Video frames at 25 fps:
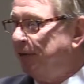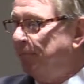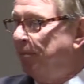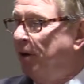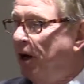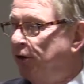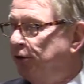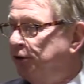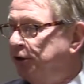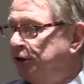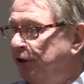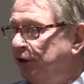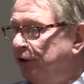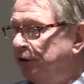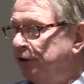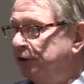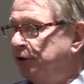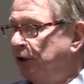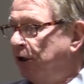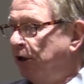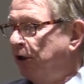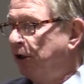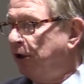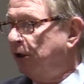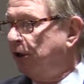emotional
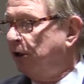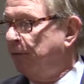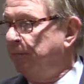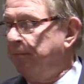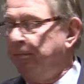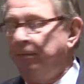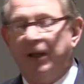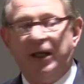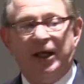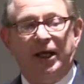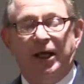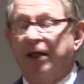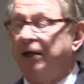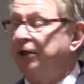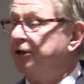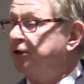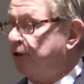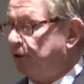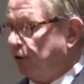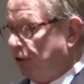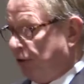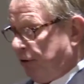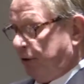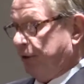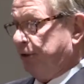germ in a
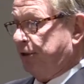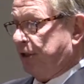certain